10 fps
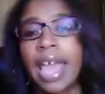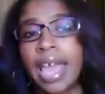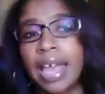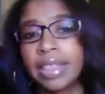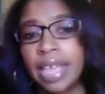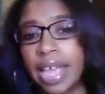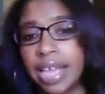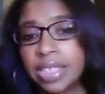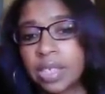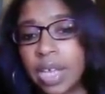And the
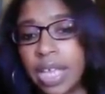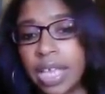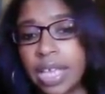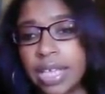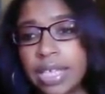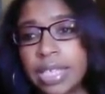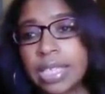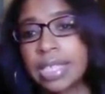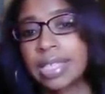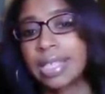answer
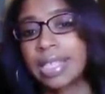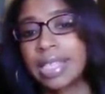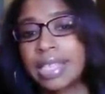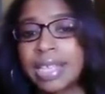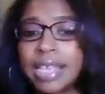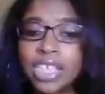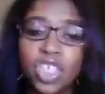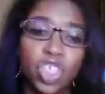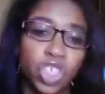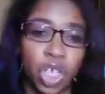is
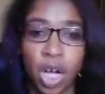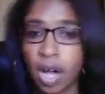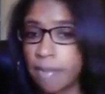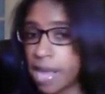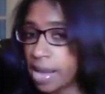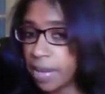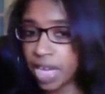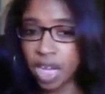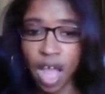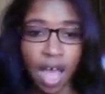sure,
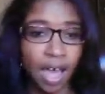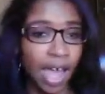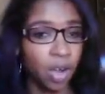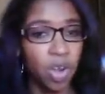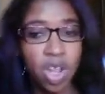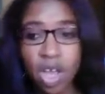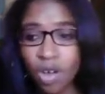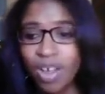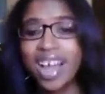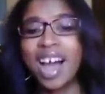maybe not. I don't
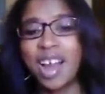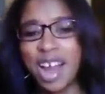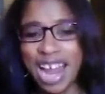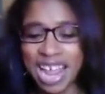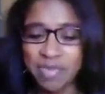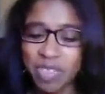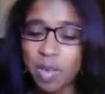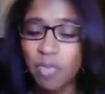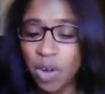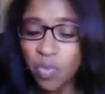know. All right.
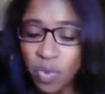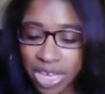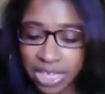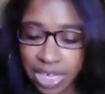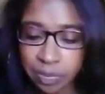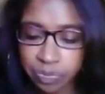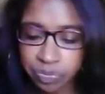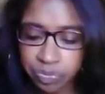But really,